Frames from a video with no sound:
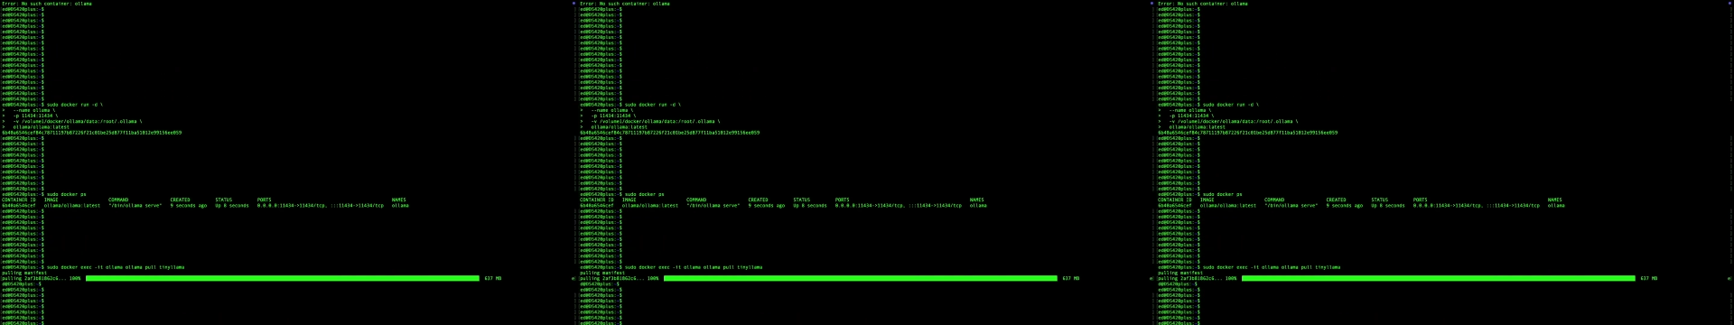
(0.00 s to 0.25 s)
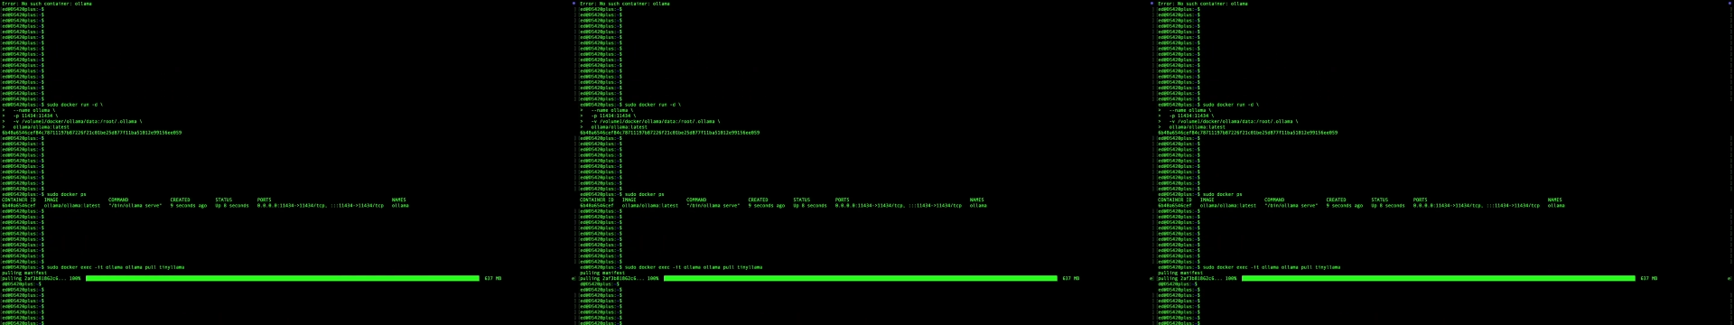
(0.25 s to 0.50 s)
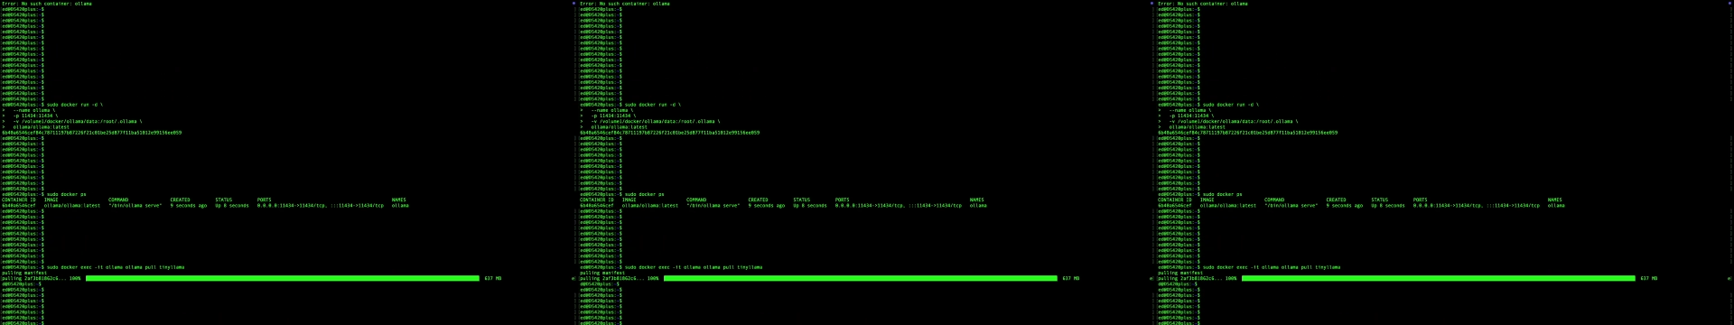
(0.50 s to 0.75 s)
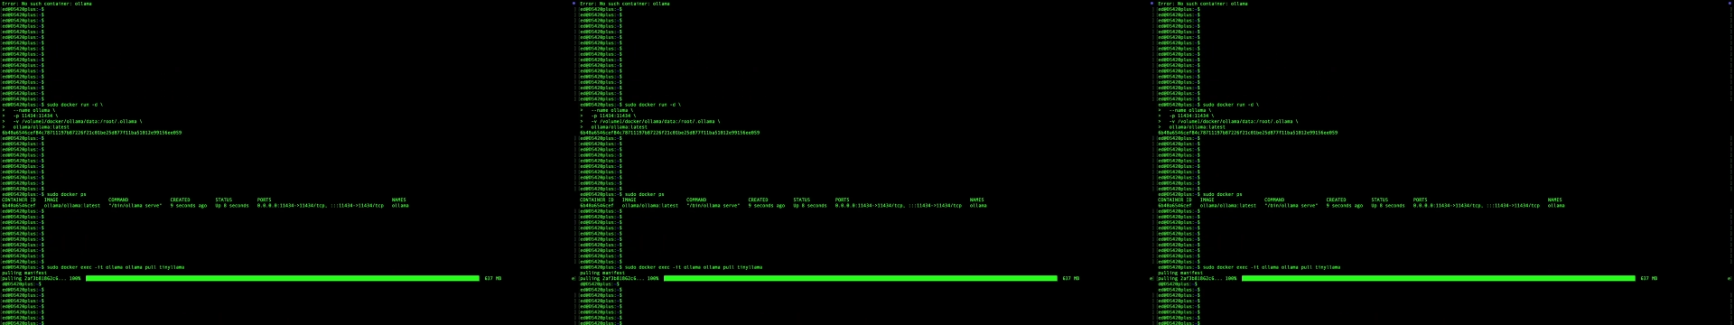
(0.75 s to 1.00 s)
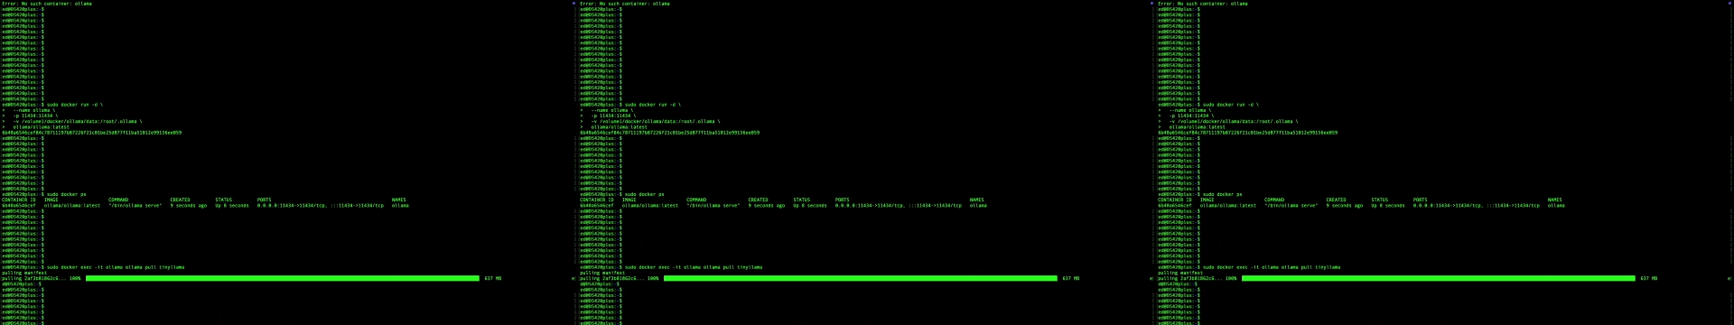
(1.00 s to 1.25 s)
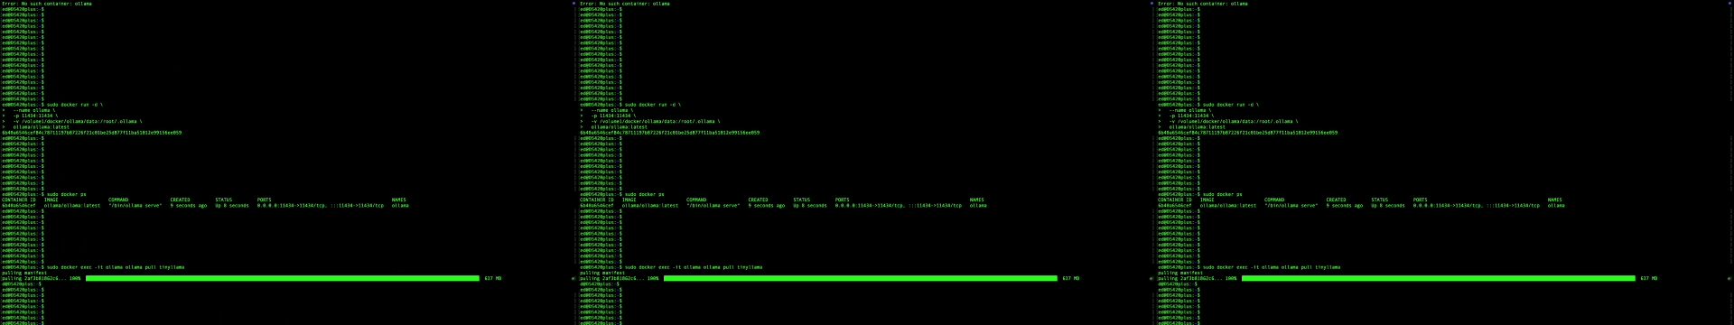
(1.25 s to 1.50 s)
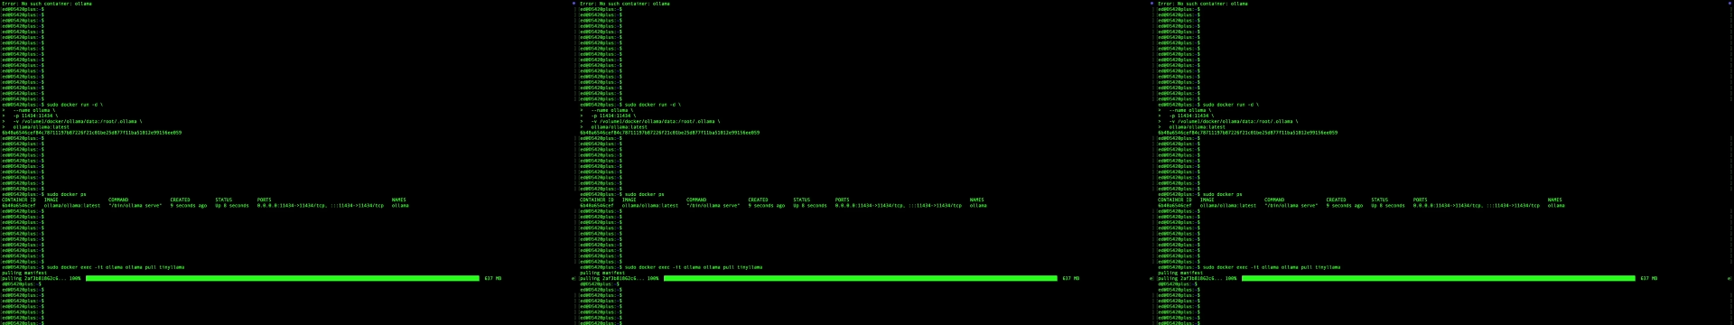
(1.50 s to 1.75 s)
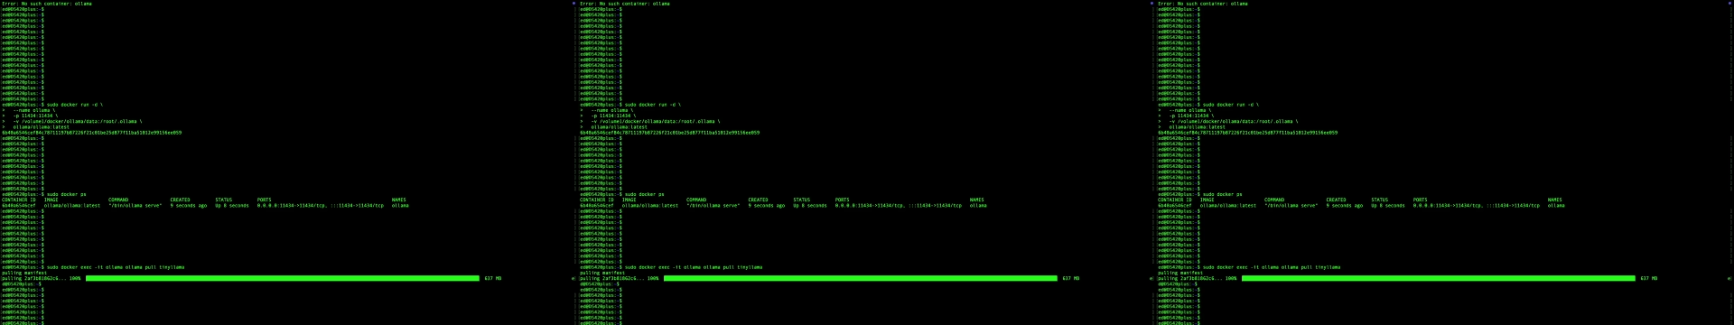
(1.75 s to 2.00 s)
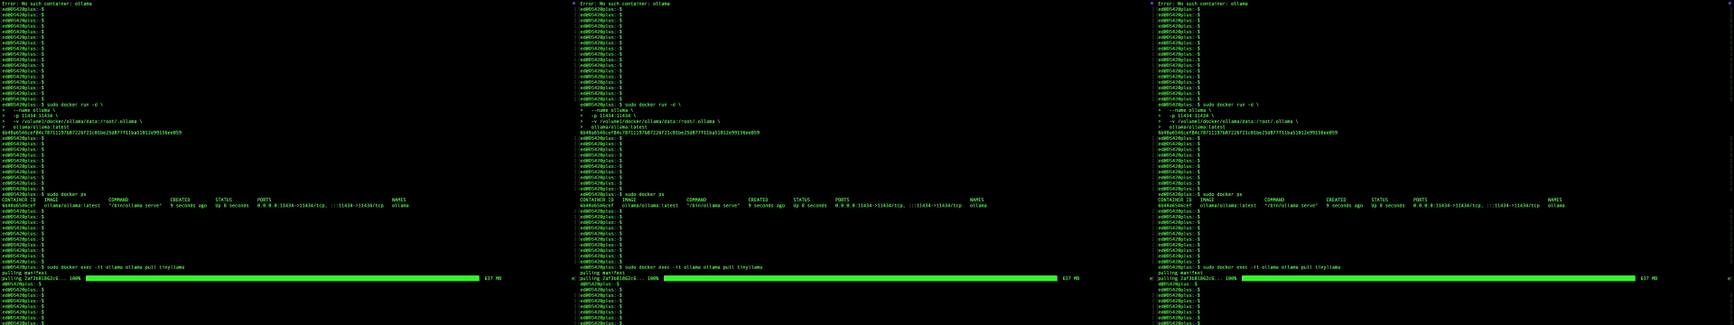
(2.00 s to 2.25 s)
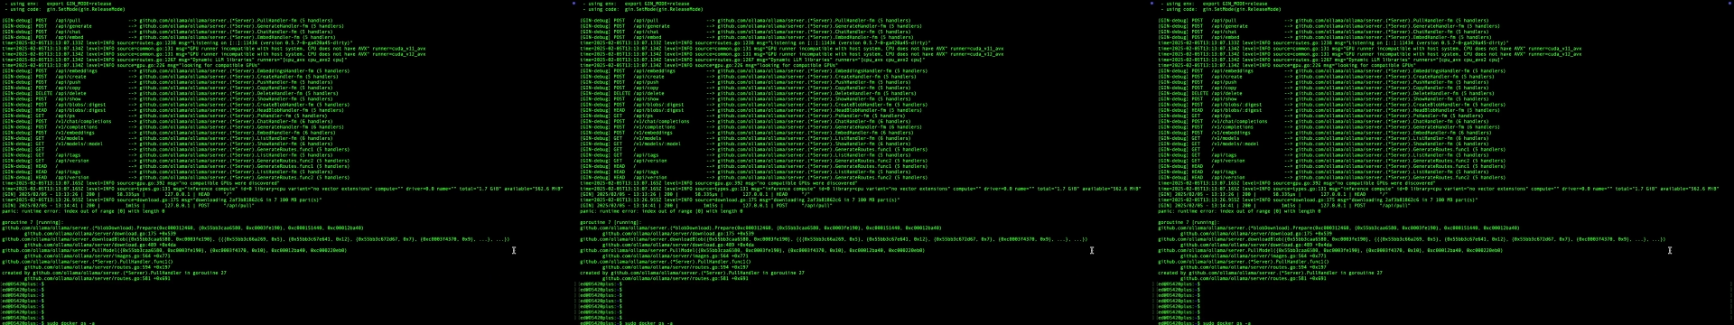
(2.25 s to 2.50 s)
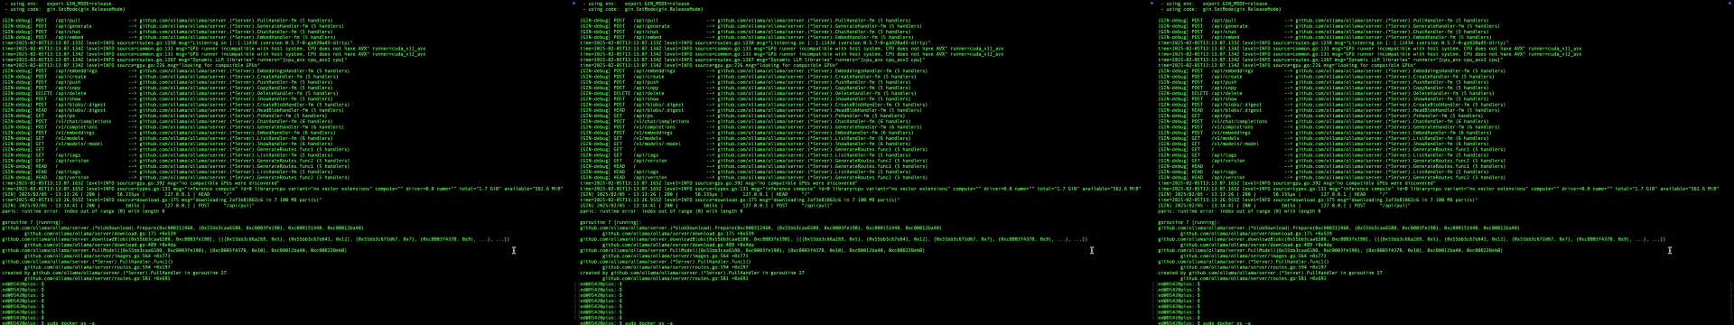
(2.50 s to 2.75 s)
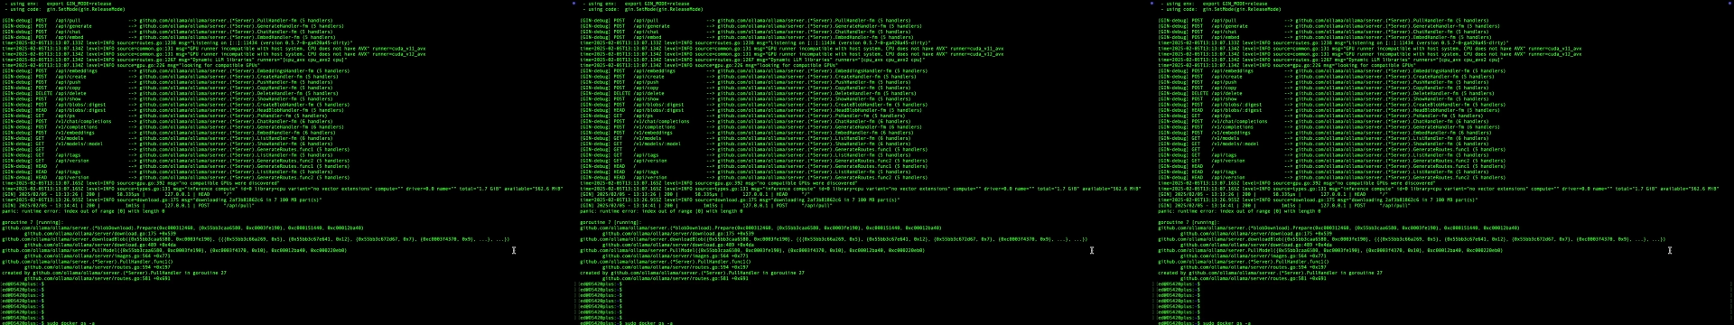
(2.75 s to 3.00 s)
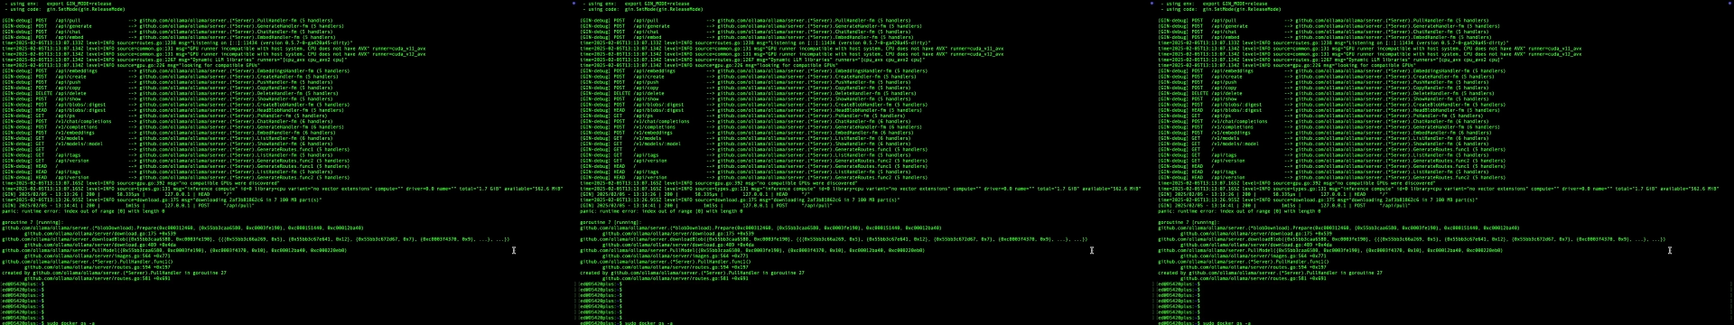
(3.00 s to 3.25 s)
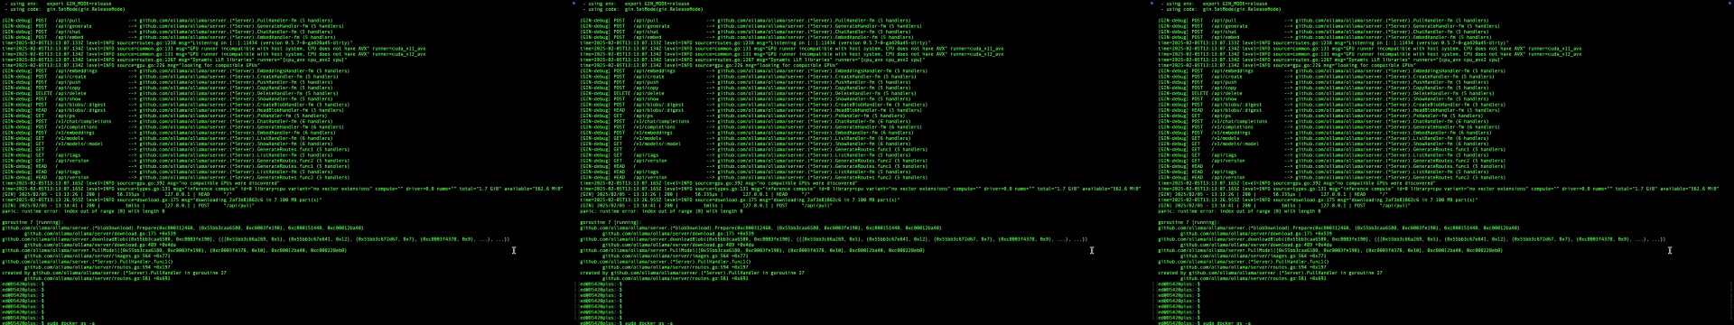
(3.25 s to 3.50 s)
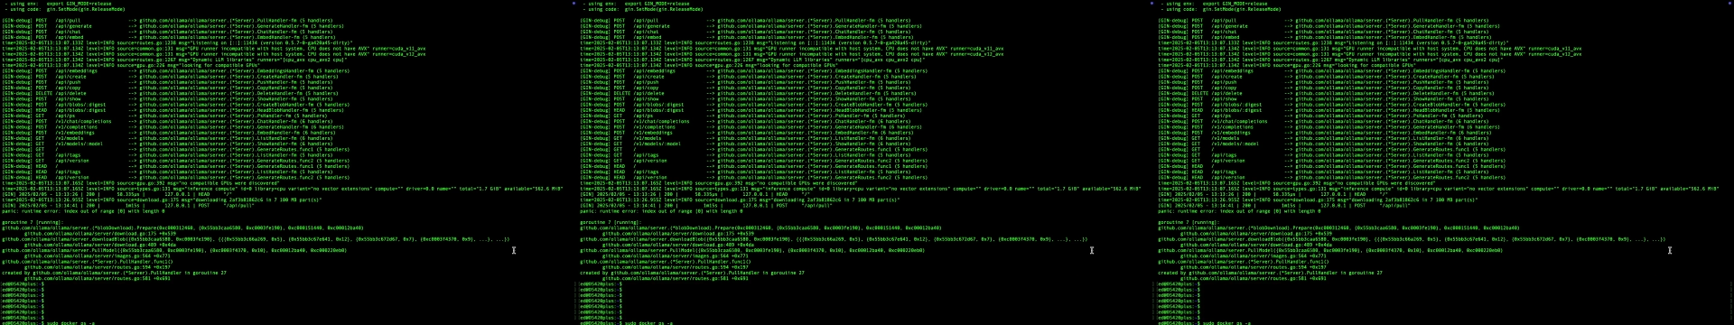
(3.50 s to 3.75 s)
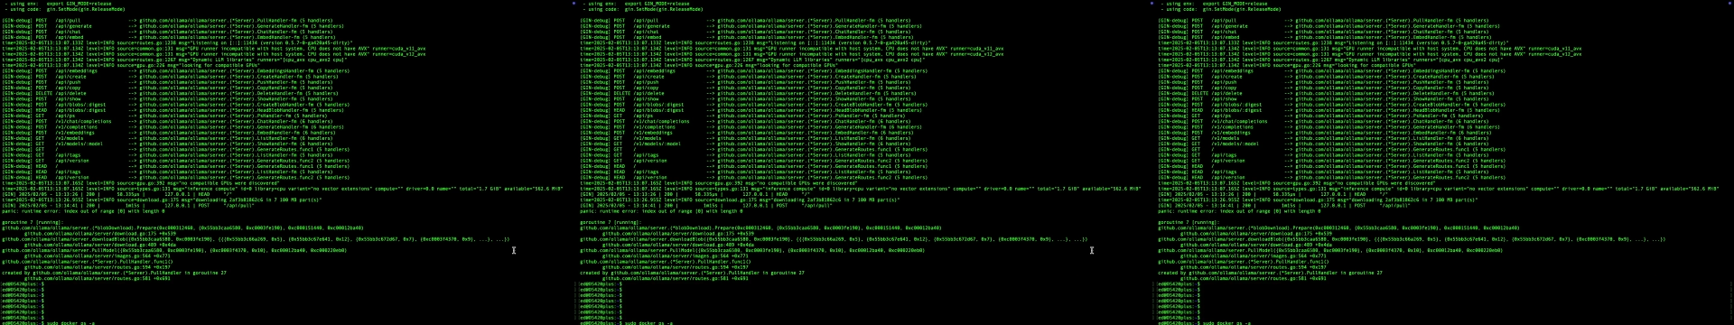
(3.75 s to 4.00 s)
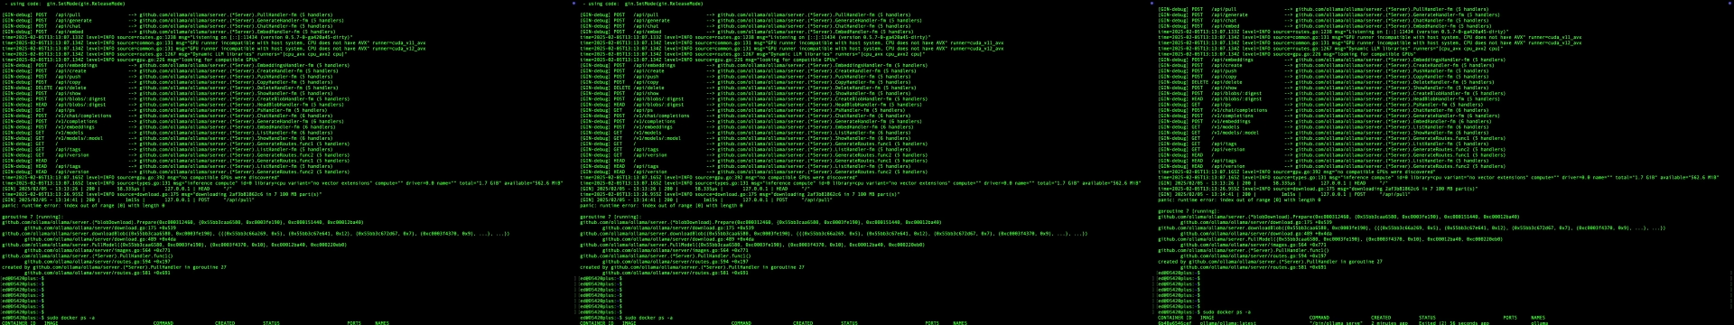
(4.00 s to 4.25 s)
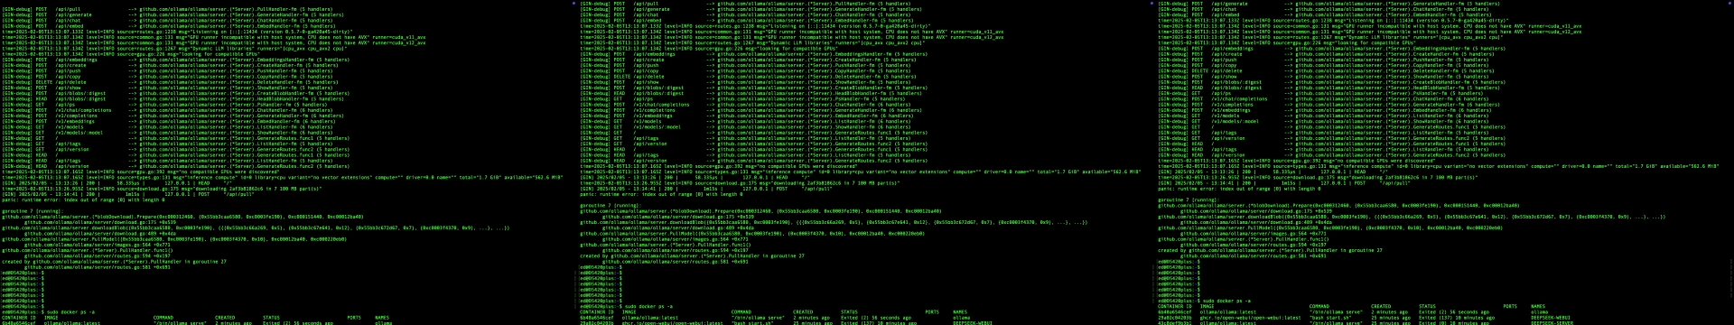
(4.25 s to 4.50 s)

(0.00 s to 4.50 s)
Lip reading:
No face is visible, so there are no lips to read.